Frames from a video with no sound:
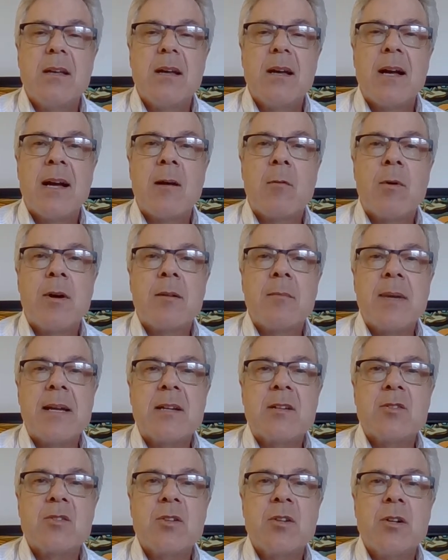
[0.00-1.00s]
I want to
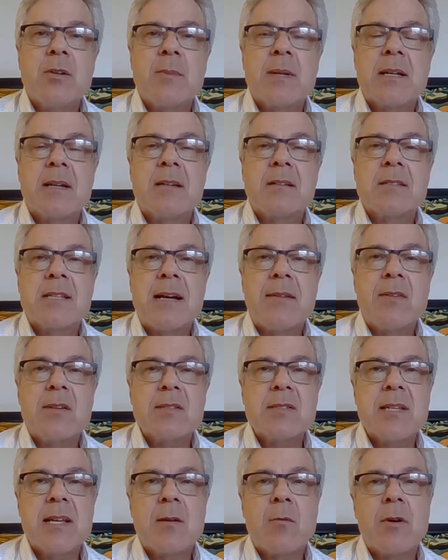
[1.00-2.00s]
make sure, because
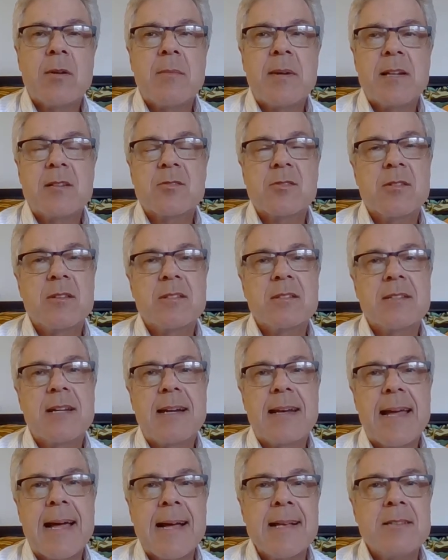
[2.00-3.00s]
obviously I want to make sure the
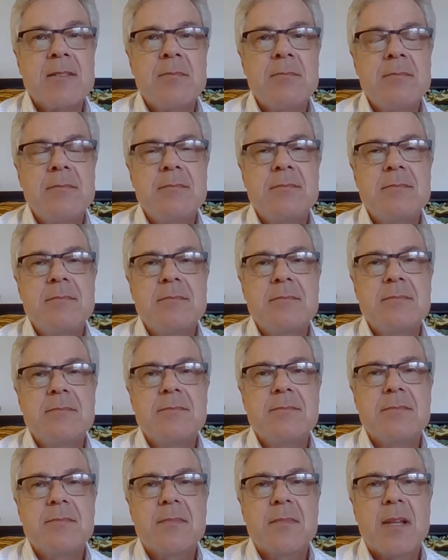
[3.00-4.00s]
site has them
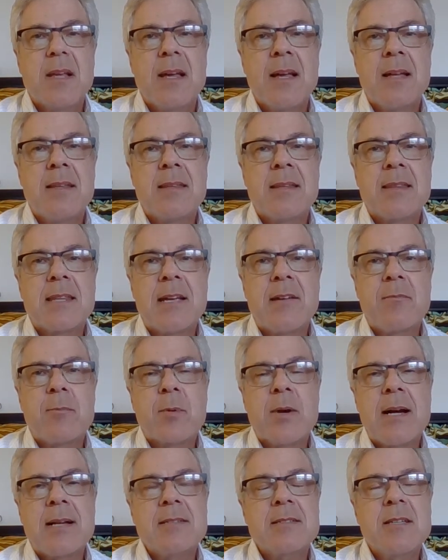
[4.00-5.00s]
and that they've
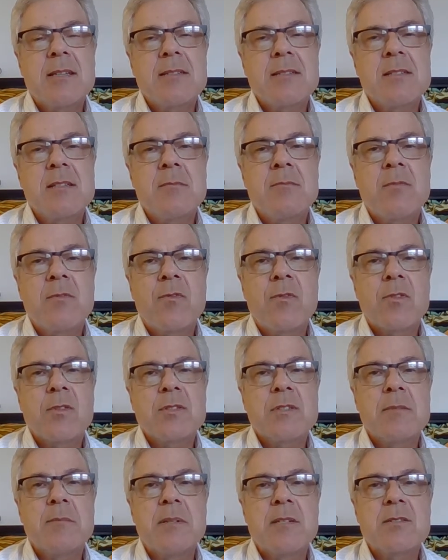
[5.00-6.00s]
processed them for
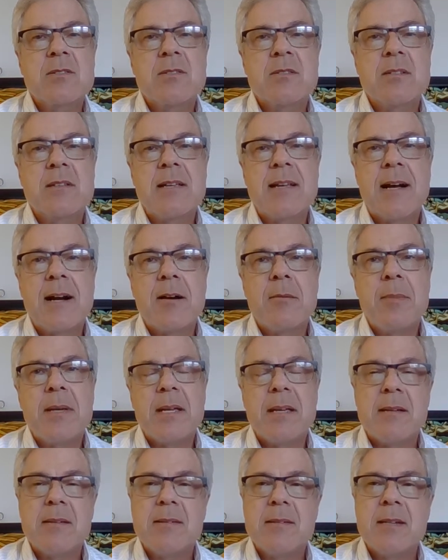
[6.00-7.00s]
submission to the
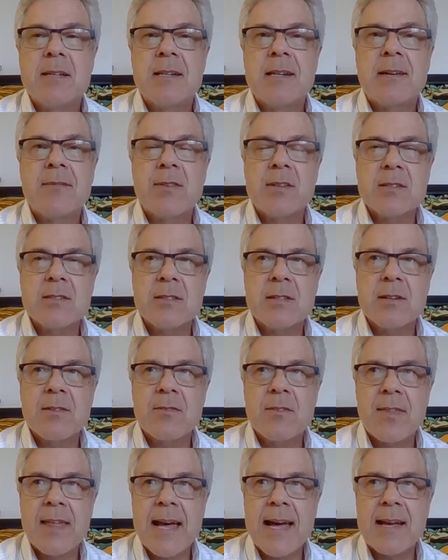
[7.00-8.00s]
IRB. And obviously
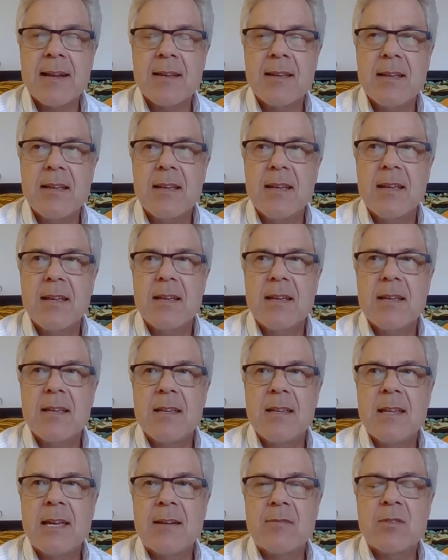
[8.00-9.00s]
for that,
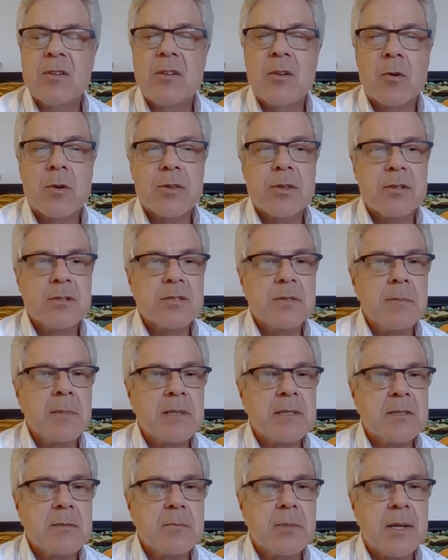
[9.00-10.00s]
you have to know what their
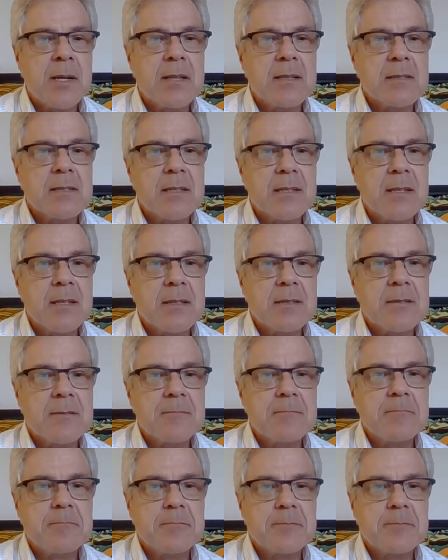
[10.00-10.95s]
submission policy is.